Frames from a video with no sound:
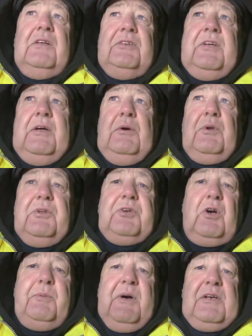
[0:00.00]
Today we're going to
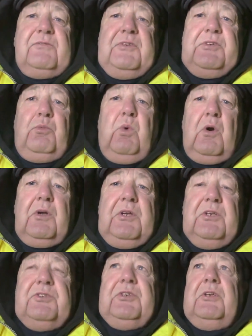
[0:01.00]
talk about Richard
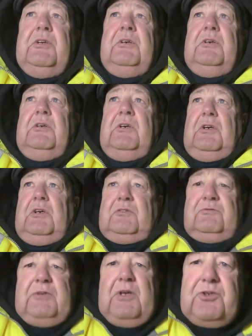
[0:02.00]
Watkinson.
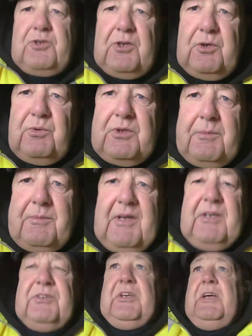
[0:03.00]
Richard who, you
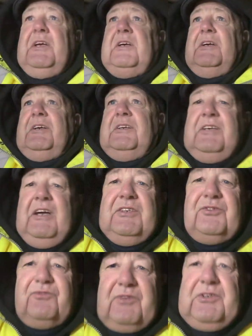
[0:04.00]
might say?
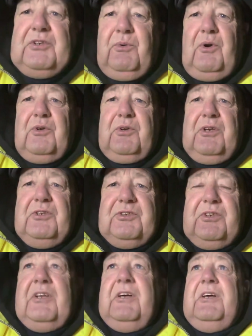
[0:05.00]
Yes, Richard
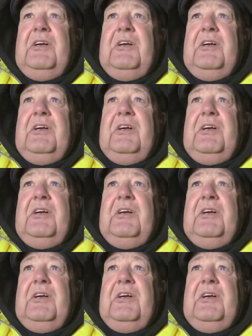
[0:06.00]
Watkinson.